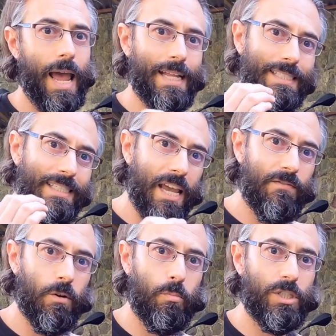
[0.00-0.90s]
And
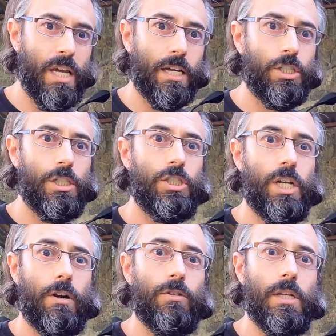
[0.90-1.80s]
safer protection
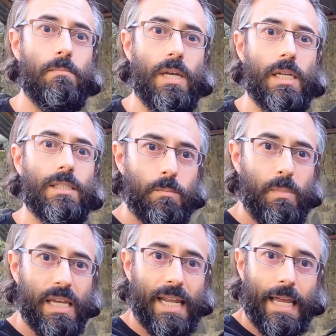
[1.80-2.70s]
generally means
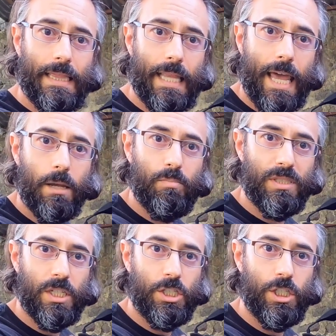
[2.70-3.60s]
being in a laying
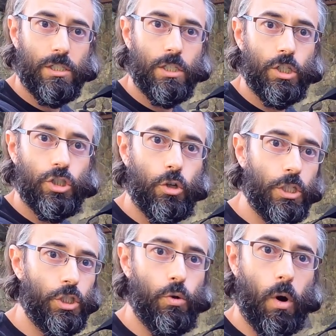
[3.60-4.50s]
position so
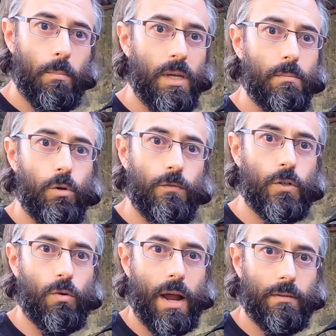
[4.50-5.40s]
that you are being
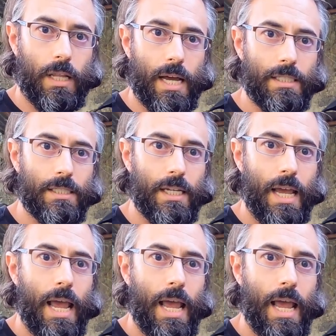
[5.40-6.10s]
moved around less,